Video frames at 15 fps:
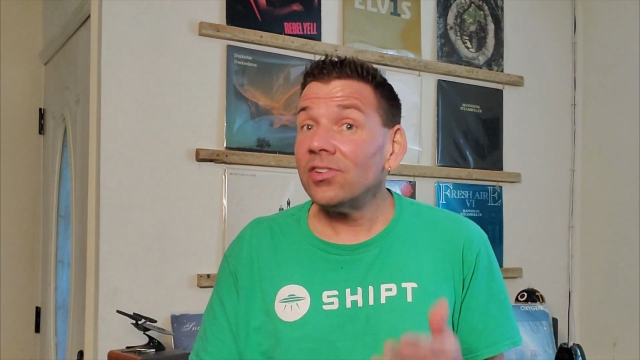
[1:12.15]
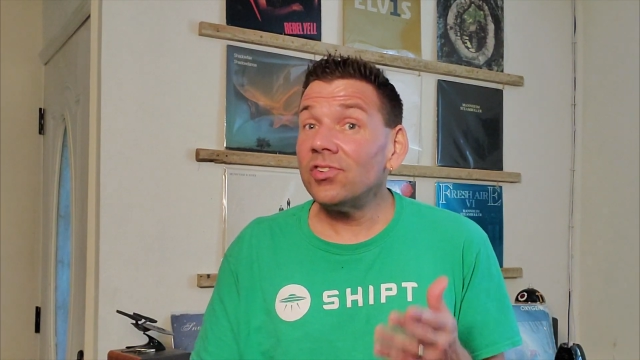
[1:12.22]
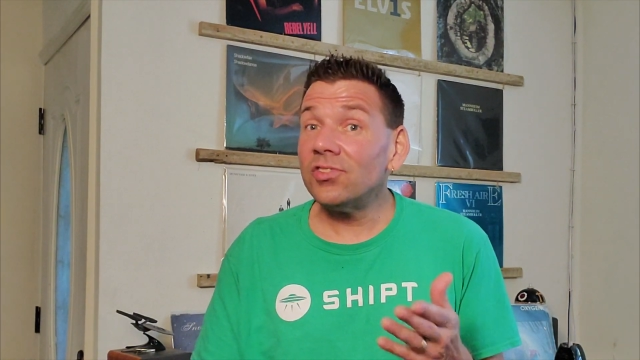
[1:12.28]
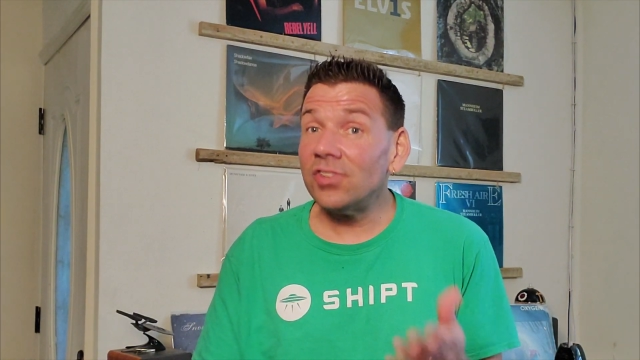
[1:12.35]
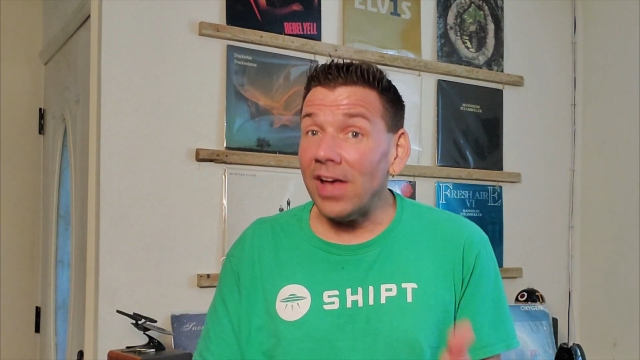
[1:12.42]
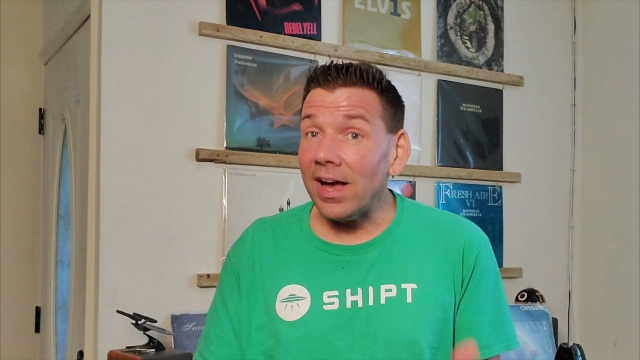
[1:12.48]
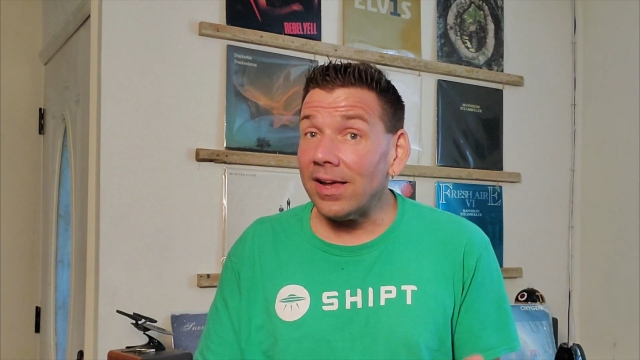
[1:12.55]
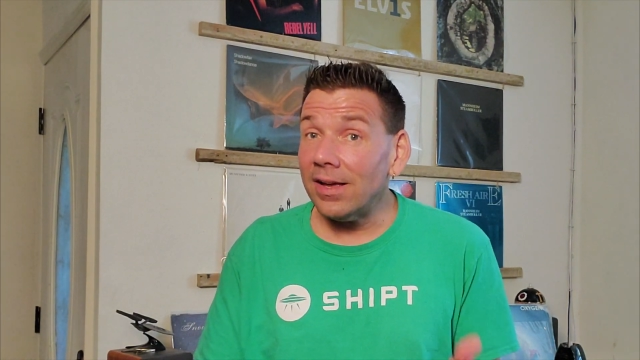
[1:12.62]

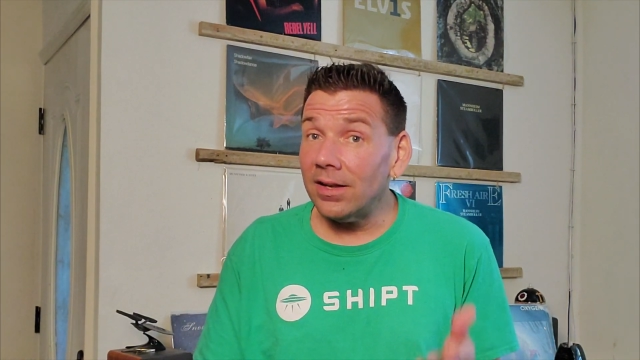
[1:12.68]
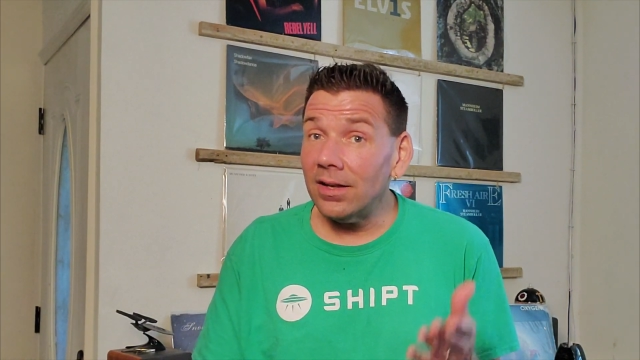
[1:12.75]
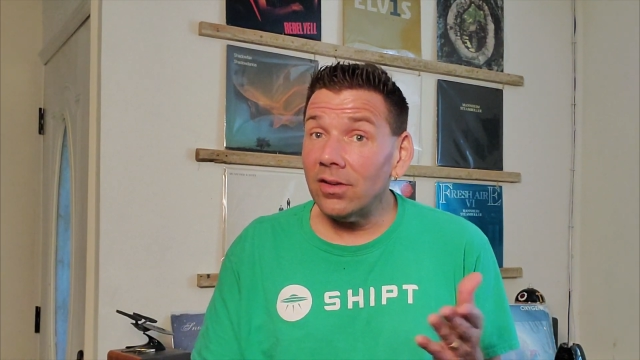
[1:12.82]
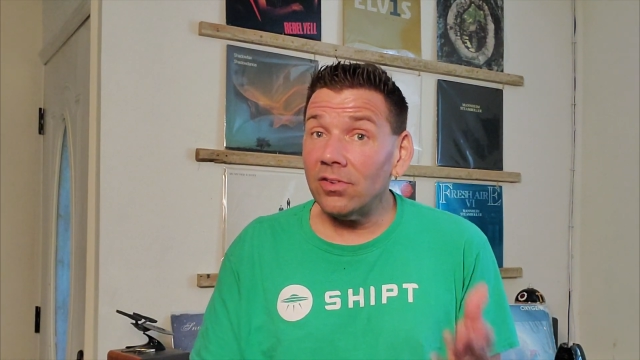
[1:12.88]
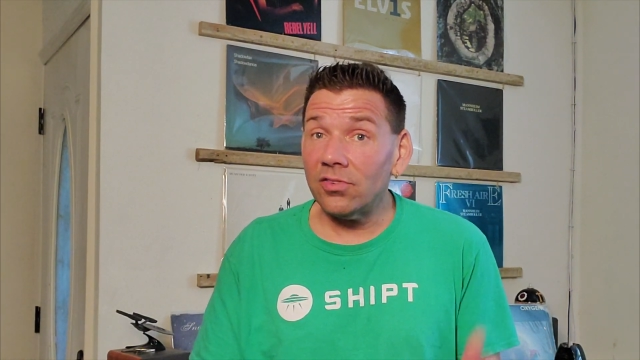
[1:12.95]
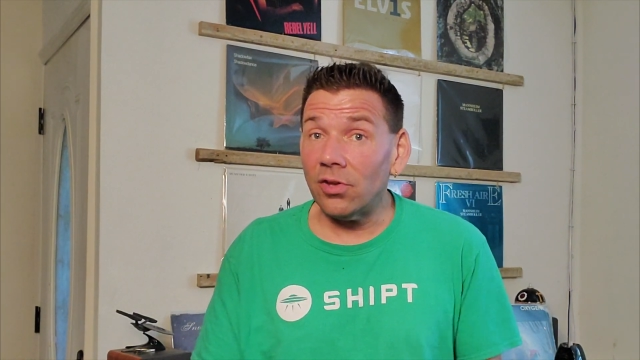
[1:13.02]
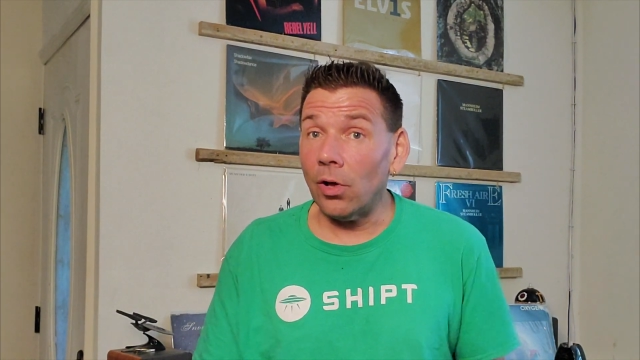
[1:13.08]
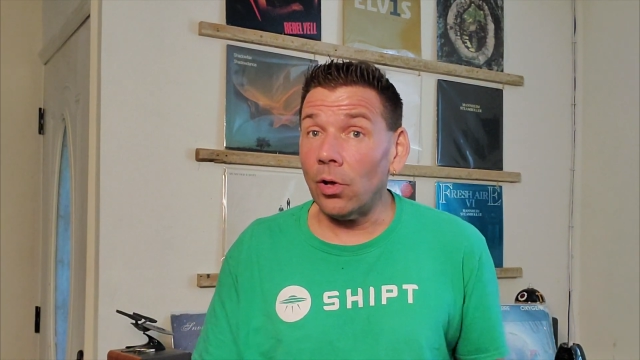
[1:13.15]

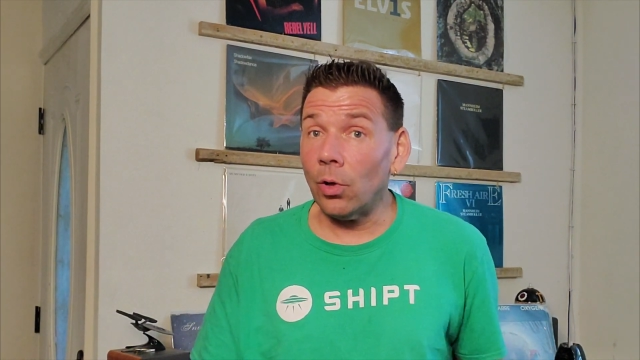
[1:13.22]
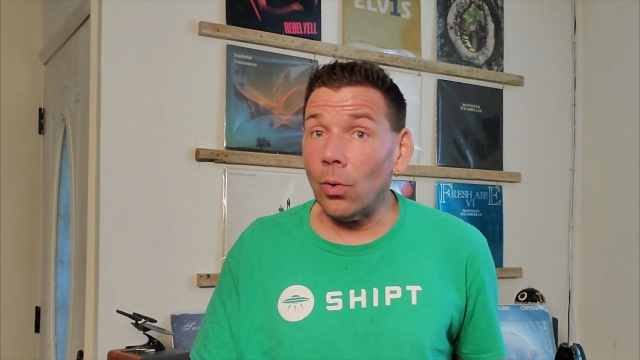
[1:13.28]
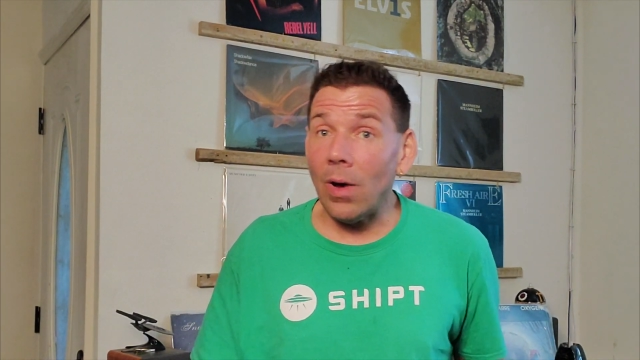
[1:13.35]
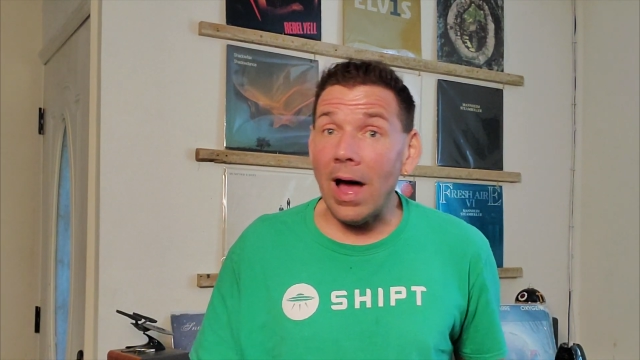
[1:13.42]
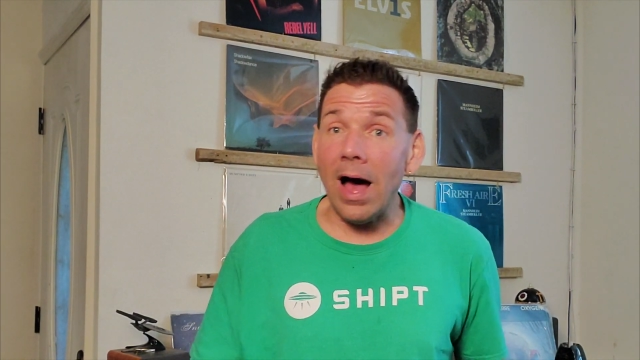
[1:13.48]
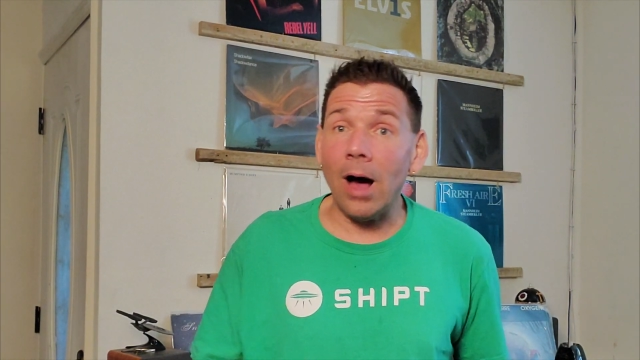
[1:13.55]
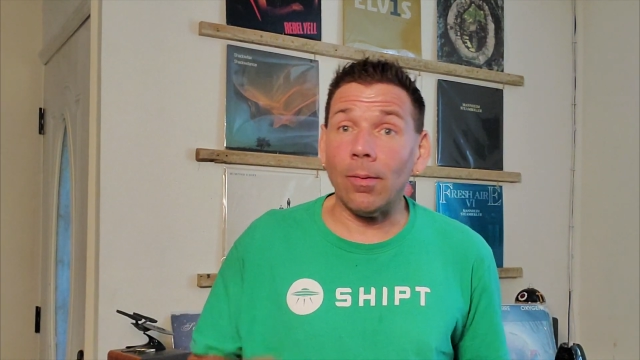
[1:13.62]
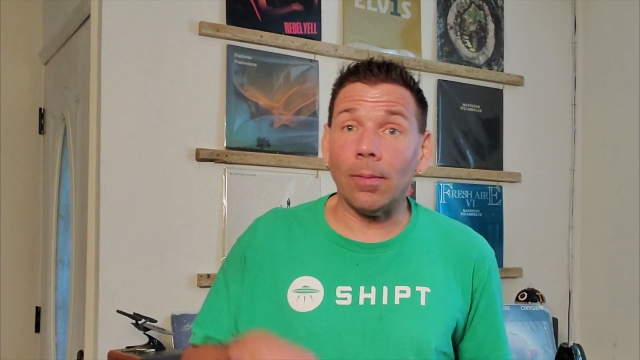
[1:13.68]
second solo
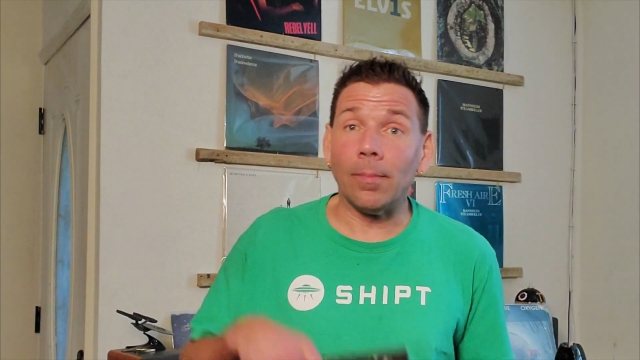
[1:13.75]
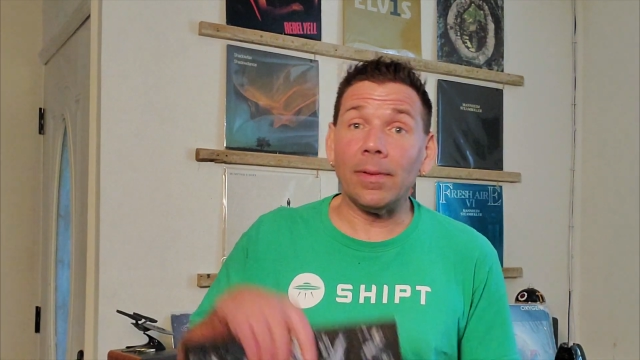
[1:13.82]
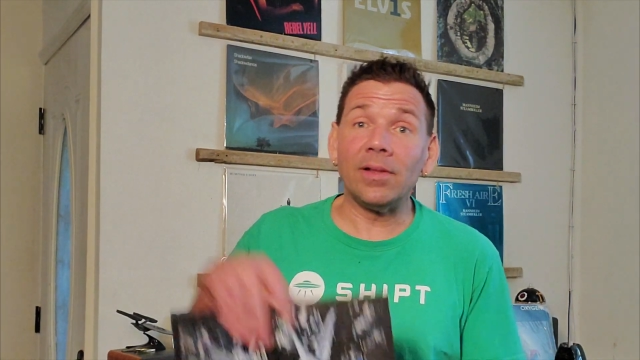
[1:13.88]
album.